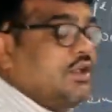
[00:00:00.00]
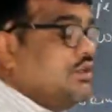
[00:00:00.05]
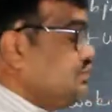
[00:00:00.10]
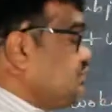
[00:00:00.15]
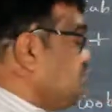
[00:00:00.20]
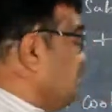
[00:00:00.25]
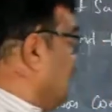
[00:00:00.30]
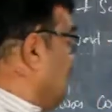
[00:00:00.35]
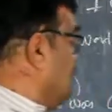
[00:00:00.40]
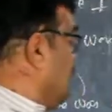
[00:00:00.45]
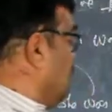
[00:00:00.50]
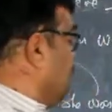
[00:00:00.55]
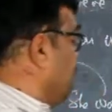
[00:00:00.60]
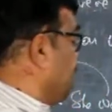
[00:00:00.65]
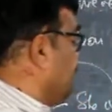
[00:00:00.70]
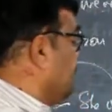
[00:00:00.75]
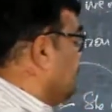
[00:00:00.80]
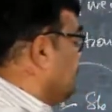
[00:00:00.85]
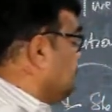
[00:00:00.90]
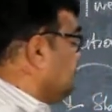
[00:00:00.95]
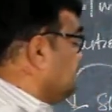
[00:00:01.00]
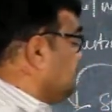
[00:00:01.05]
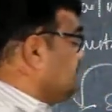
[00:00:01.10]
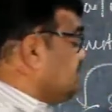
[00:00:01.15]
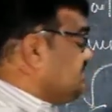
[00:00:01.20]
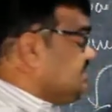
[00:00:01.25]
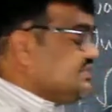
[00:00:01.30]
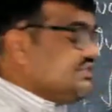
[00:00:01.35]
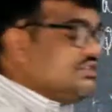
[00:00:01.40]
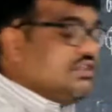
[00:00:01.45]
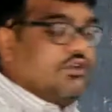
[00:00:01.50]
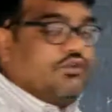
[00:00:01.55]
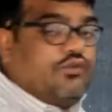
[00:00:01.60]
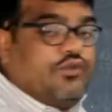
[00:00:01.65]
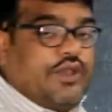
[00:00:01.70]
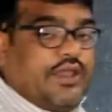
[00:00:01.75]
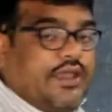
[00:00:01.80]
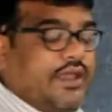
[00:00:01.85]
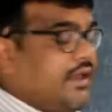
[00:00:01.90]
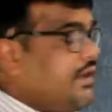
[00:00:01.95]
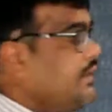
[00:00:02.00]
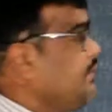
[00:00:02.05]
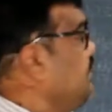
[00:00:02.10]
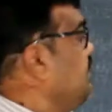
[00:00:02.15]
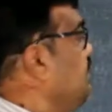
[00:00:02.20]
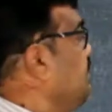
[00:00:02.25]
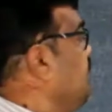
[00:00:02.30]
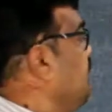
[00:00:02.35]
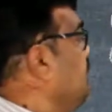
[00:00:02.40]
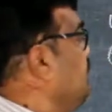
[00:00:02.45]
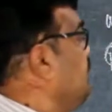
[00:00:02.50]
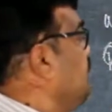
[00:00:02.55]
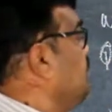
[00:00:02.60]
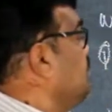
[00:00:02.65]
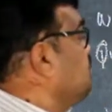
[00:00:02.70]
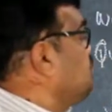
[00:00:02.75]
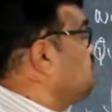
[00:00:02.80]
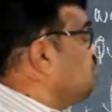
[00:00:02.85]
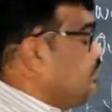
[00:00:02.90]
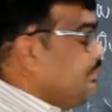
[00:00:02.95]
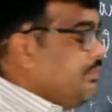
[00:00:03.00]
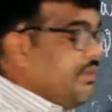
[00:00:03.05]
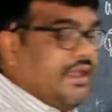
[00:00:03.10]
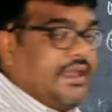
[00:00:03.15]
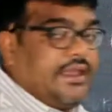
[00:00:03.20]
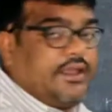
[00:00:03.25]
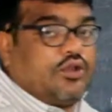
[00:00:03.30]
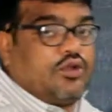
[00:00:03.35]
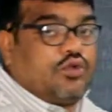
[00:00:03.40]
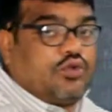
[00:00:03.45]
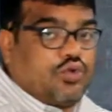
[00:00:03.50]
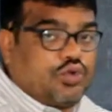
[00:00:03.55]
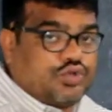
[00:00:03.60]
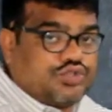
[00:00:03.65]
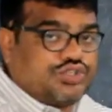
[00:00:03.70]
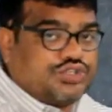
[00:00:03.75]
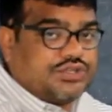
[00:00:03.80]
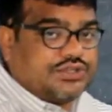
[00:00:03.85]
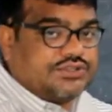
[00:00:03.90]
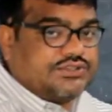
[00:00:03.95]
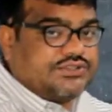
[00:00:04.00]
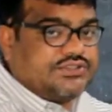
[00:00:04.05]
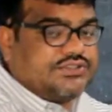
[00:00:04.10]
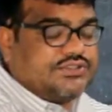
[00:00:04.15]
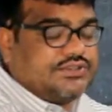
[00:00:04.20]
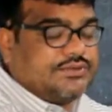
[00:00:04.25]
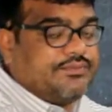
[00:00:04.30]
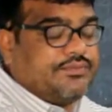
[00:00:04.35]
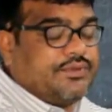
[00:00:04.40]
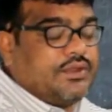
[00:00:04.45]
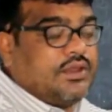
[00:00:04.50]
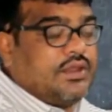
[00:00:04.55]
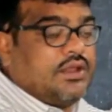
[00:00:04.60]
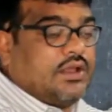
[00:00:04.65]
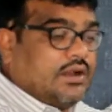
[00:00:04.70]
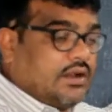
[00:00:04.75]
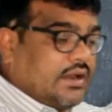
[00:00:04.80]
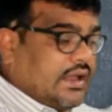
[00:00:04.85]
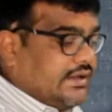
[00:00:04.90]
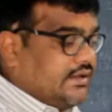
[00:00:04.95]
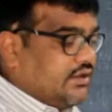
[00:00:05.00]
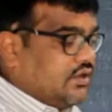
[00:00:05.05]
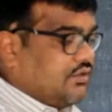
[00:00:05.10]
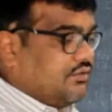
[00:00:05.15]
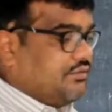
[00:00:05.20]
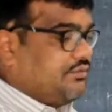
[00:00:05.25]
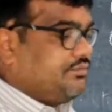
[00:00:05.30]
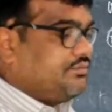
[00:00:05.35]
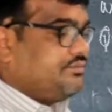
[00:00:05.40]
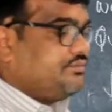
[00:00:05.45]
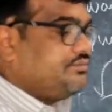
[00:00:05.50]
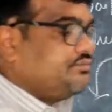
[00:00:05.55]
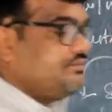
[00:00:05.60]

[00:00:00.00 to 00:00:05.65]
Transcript: So this is the way to make questions right now.